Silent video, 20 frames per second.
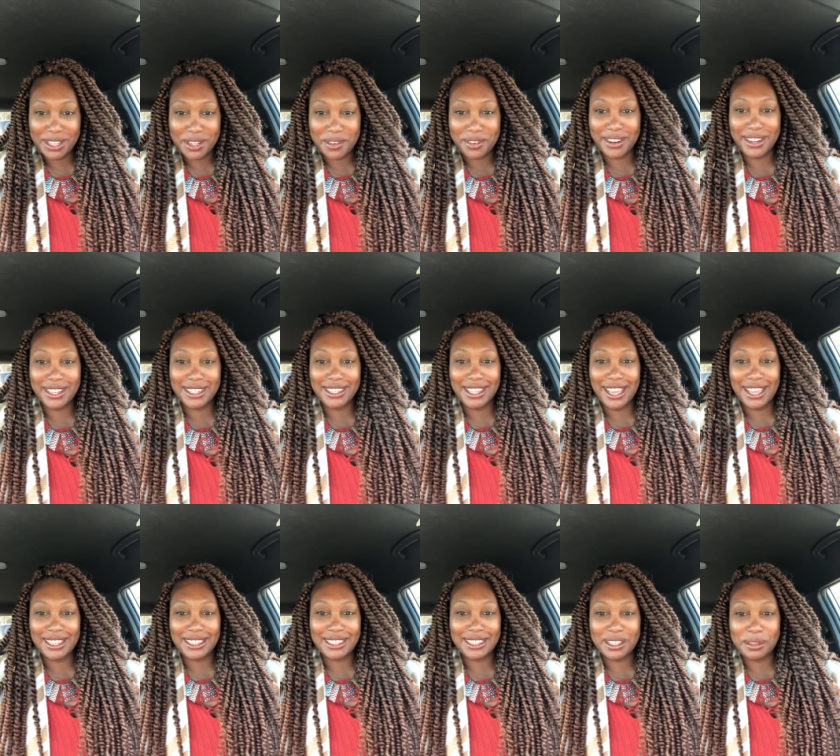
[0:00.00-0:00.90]
and grace,
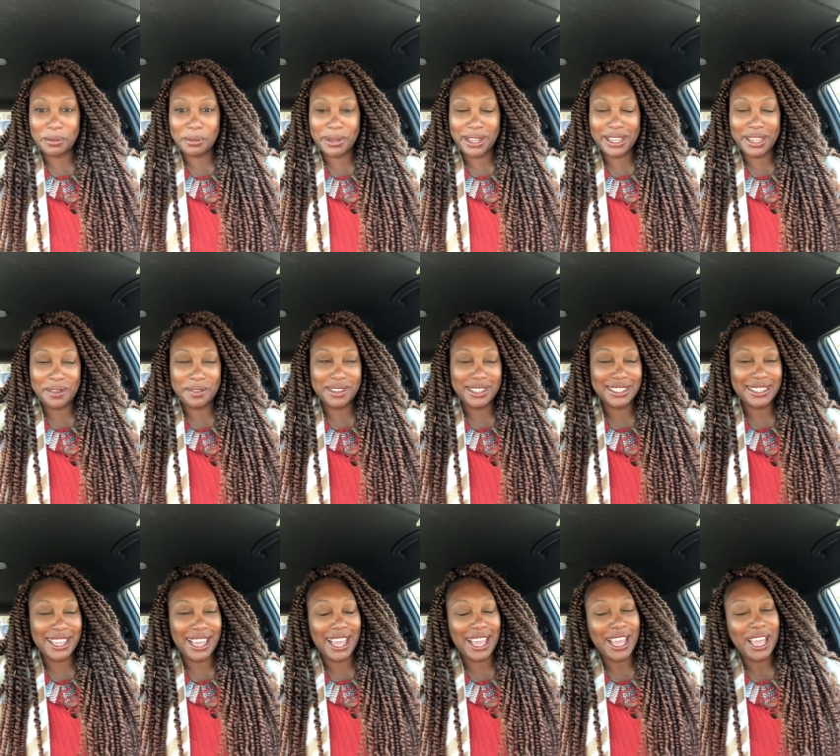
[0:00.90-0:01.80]
as Biggie would
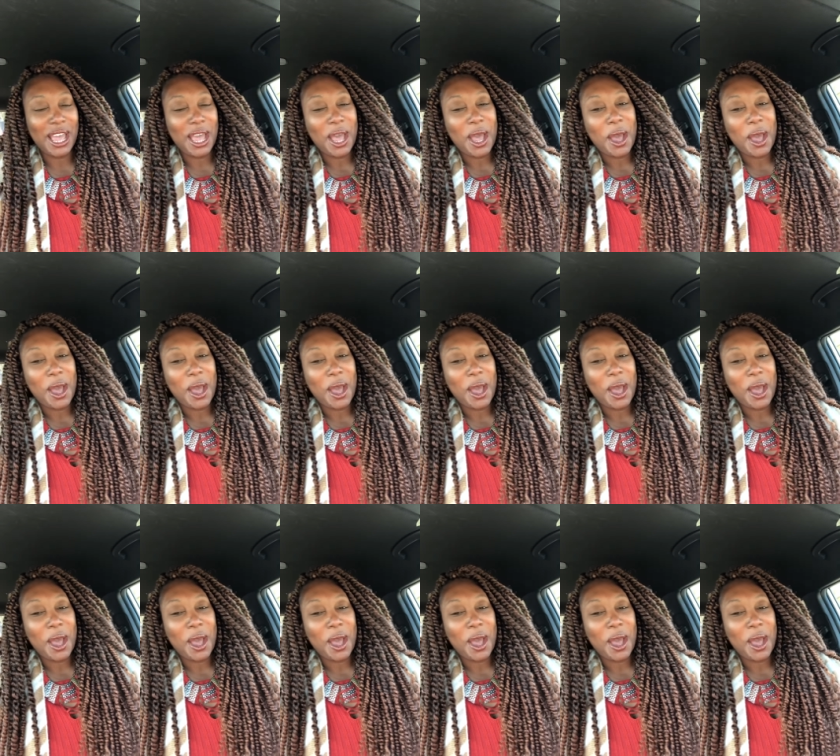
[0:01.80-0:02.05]
say.